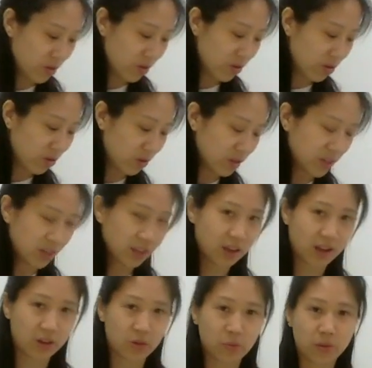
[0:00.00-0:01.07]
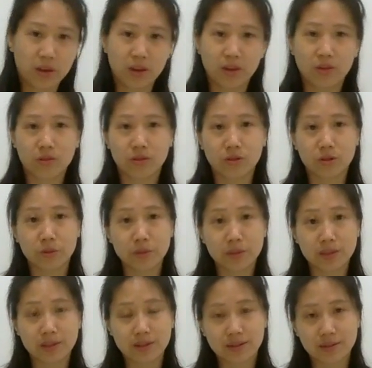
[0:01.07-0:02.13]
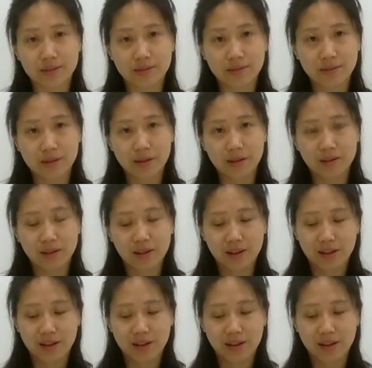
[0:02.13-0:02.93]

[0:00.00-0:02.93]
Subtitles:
you're using the Acupoint or your chopsticks, yeah.